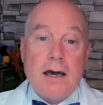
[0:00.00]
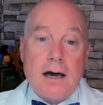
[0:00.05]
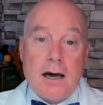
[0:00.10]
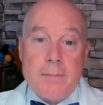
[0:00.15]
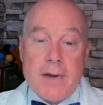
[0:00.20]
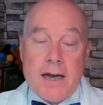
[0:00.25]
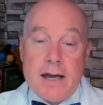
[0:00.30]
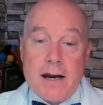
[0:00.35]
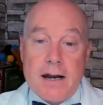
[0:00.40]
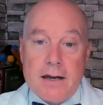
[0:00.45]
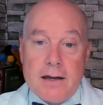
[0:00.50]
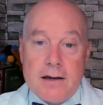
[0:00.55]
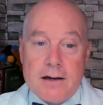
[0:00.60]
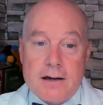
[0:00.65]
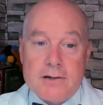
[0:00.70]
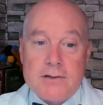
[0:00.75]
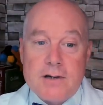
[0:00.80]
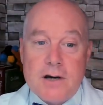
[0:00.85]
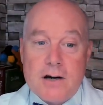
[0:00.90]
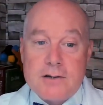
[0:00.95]
Um, and
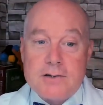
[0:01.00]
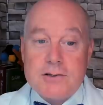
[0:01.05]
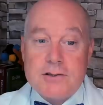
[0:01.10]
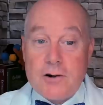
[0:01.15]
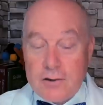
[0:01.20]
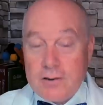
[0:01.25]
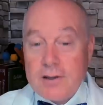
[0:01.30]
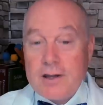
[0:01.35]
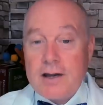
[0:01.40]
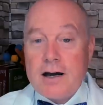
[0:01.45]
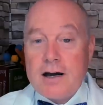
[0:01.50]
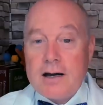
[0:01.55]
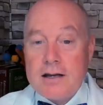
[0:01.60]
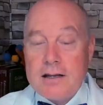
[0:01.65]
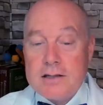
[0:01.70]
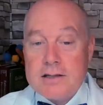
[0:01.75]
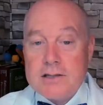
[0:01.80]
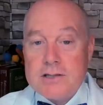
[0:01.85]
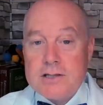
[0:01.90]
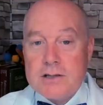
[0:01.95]
I, I, talked to early
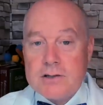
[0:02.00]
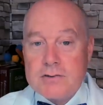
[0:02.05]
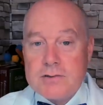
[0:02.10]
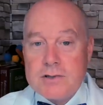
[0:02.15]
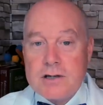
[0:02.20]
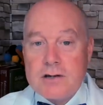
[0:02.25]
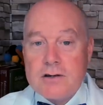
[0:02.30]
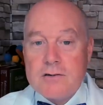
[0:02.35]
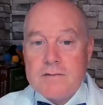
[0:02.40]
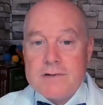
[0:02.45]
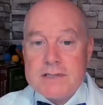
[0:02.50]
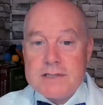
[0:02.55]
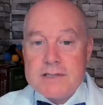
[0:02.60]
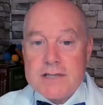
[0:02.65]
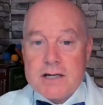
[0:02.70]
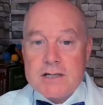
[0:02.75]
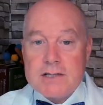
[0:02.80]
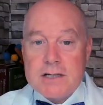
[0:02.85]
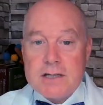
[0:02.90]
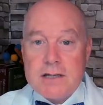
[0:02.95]
on in the children COVID
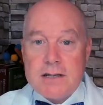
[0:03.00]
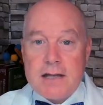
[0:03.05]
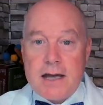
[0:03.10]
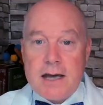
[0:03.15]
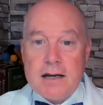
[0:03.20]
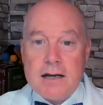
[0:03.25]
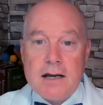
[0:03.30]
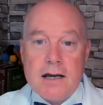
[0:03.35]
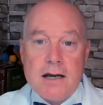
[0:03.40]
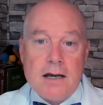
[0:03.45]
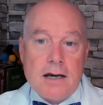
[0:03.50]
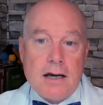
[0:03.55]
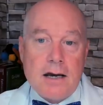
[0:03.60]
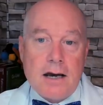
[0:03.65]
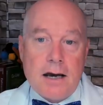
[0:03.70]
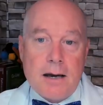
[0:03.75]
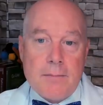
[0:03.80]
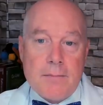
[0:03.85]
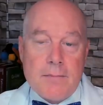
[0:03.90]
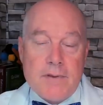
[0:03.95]
section that
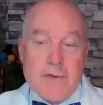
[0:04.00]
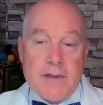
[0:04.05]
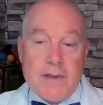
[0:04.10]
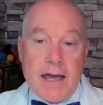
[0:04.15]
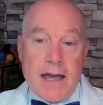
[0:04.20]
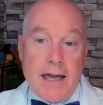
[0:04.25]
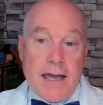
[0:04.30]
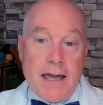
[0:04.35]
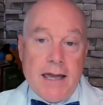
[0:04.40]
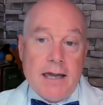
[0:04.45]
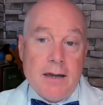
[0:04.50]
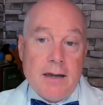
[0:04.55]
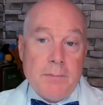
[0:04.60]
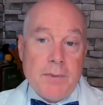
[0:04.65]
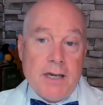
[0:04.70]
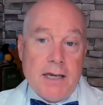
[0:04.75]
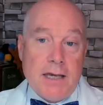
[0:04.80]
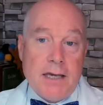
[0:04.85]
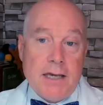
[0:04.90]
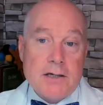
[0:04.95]
um, the
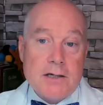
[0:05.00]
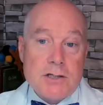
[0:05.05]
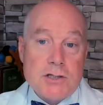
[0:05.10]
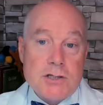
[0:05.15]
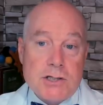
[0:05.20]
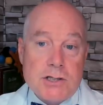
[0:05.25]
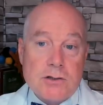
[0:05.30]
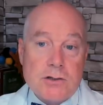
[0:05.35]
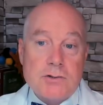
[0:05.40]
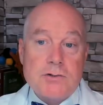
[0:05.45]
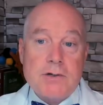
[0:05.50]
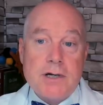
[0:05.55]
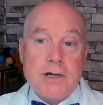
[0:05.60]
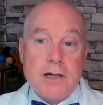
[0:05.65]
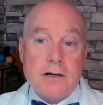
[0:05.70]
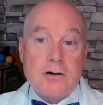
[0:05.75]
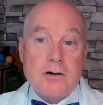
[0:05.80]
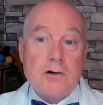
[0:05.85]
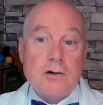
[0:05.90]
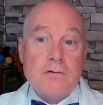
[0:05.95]
AAP children
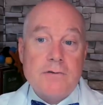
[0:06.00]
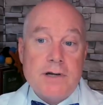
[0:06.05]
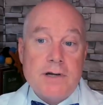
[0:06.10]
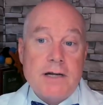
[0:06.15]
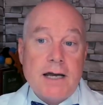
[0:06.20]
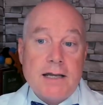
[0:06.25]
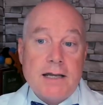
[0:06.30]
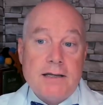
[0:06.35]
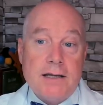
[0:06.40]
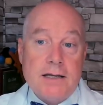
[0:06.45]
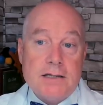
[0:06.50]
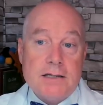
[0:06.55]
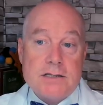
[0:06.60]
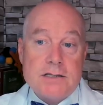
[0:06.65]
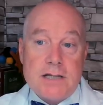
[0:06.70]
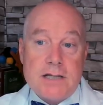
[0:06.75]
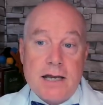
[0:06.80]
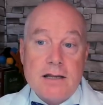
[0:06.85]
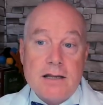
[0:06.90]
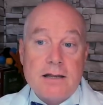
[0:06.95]
and COVID 19
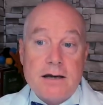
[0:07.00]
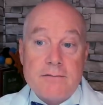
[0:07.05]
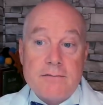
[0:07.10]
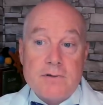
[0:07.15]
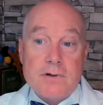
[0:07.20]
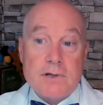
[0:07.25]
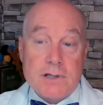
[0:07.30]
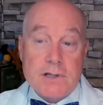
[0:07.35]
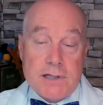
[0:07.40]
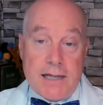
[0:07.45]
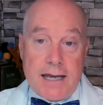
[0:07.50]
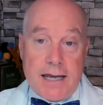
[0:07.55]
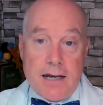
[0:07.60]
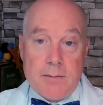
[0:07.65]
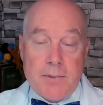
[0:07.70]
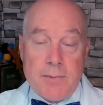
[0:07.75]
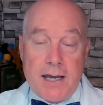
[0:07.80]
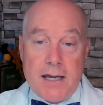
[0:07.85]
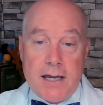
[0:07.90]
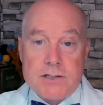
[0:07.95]
state level
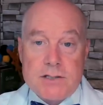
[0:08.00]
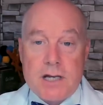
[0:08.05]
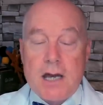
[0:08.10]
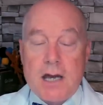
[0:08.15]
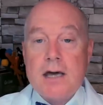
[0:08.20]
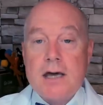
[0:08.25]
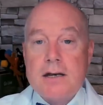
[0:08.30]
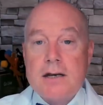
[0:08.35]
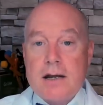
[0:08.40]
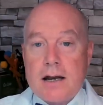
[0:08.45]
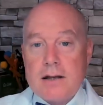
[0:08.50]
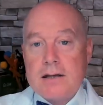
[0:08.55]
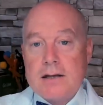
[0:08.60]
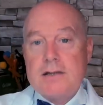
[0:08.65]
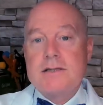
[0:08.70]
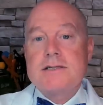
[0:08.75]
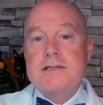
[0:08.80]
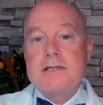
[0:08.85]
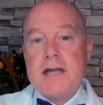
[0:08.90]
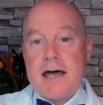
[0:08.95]
data page, not
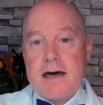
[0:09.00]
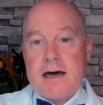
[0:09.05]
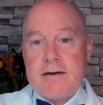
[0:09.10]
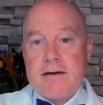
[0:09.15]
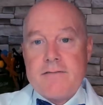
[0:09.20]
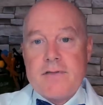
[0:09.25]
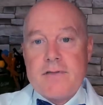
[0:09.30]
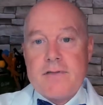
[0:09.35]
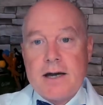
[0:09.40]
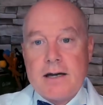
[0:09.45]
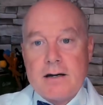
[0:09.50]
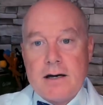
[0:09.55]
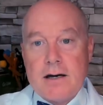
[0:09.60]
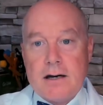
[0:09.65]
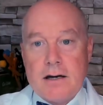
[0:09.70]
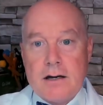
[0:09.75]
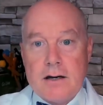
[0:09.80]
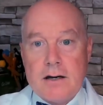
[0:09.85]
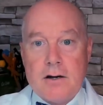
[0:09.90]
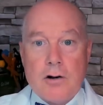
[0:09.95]
only does it have like
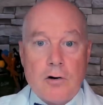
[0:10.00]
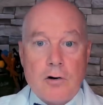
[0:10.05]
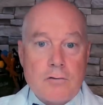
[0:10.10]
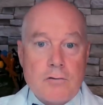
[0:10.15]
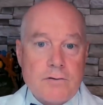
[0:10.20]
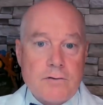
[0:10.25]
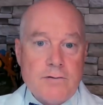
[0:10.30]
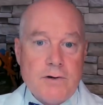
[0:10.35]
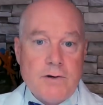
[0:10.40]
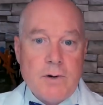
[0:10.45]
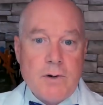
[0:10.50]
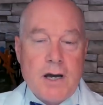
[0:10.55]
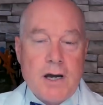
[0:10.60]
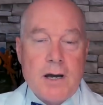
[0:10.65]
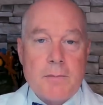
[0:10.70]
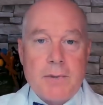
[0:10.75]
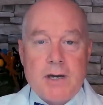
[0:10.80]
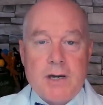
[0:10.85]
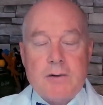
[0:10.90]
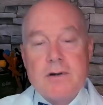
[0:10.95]
uh, an overview,
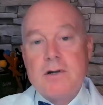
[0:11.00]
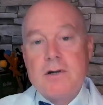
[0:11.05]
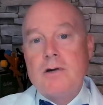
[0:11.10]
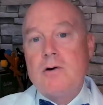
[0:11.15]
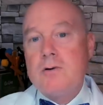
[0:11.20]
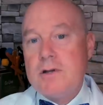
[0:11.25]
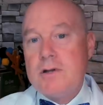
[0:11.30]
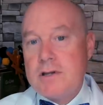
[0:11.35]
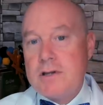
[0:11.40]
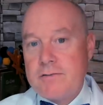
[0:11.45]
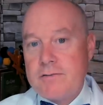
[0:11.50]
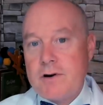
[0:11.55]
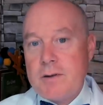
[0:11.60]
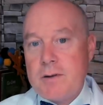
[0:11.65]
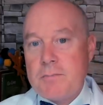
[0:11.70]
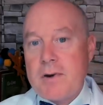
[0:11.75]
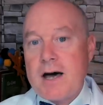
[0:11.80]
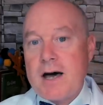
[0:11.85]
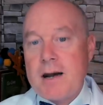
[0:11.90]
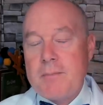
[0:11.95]
but you can go to the
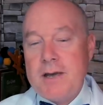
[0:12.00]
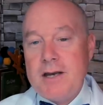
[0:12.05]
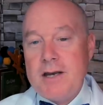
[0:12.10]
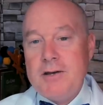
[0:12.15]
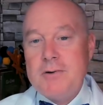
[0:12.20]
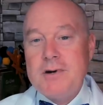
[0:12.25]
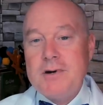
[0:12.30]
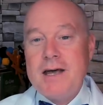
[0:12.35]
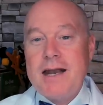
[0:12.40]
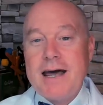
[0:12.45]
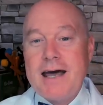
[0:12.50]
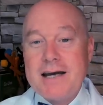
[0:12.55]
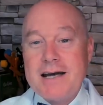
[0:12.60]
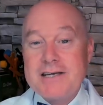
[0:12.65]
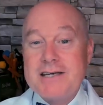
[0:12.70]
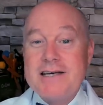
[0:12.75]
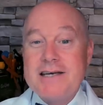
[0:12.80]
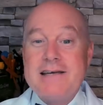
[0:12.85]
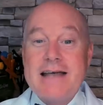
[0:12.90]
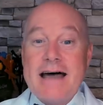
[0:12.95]
very bottom and you can
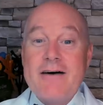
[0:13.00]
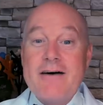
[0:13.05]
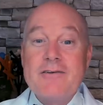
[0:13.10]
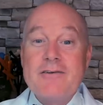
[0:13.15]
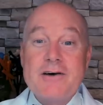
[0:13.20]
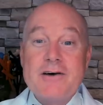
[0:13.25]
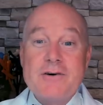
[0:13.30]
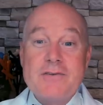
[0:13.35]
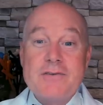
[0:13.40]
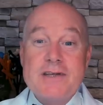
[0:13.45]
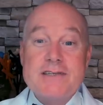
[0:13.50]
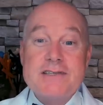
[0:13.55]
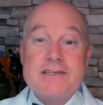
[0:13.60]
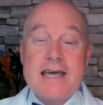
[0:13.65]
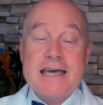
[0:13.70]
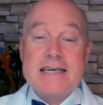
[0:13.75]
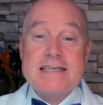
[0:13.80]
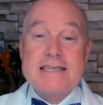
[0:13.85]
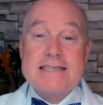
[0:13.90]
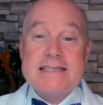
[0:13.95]
actually download this
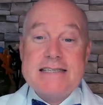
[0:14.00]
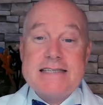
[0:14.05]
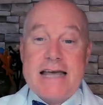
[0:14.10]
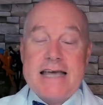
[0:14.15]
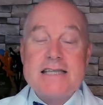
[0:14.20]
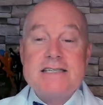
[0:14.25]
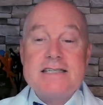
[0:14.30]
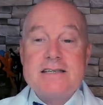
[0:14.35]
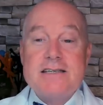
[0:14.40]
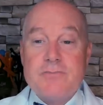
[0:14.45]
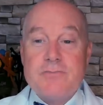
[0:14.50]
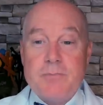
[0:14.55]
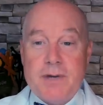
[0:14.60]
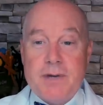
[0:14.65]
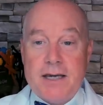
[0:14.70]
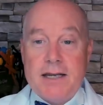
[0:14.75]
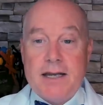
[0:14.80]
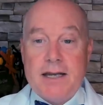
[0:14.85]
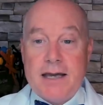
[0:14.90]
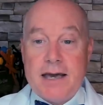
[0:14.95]
extensive
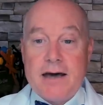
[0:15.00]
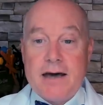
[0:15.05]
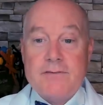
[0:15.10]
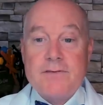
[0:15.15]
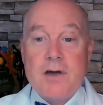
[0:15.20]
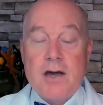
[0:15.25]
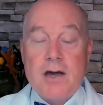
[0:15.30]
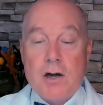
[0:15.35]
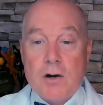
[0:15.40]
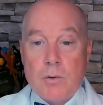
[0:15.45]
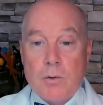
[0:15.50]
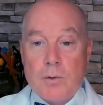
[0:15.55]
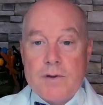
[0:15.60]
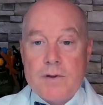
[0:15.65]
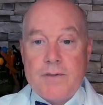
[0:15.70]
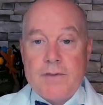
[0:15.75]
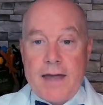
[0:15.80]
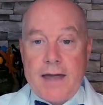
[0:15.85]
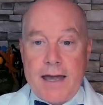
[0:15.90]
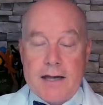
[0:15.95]
PDF
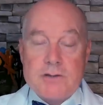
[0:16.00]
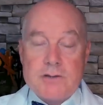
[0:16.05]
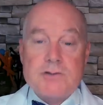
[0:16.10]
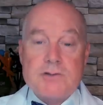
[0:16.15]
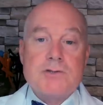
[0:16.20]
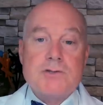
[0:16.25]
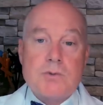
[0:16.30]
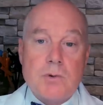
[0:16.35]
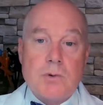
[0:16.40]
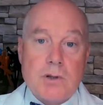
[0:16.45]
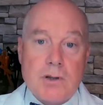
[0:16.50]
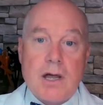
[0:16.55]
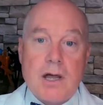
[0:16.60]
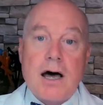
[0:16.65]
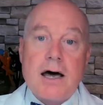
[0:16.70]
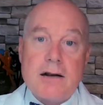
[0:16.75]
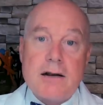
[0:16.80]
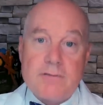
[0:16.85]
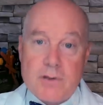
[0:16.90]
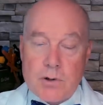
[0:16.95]
with answers to a
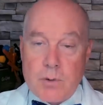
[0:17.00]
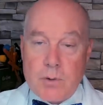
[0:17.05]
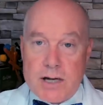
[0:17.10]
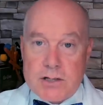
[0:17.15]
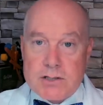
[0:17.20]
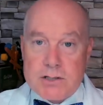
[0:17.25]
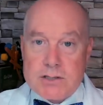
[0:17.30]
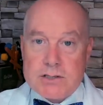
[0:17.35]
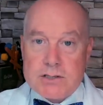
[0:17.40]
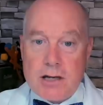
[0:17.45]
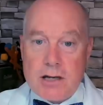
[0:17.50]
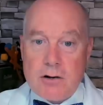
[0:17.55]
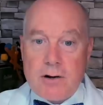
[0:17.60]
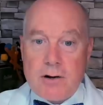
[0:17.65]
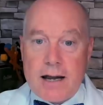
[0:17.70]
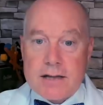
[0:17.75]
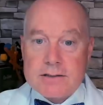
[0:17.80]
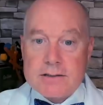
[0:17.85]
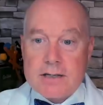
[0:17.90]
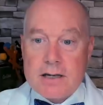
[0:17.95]
lot of the questions that
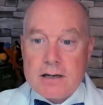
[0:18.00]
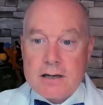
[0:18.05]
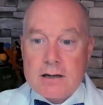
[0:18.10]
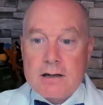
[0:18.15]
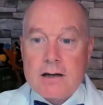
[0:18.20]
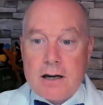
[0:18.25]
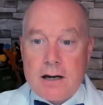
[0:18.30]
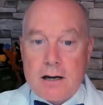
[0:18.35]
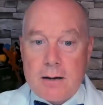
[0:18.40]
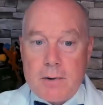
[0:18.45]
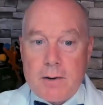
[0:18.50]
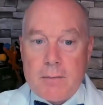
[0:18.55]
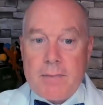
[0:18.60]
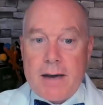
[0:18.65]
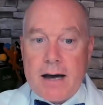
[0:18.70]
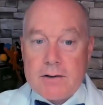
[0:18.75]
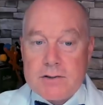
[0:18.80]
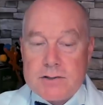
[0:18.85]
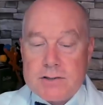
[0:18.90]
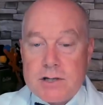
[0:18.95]
you're asking um,
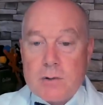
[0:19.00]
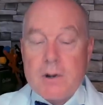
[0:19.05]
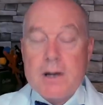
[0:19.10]
about.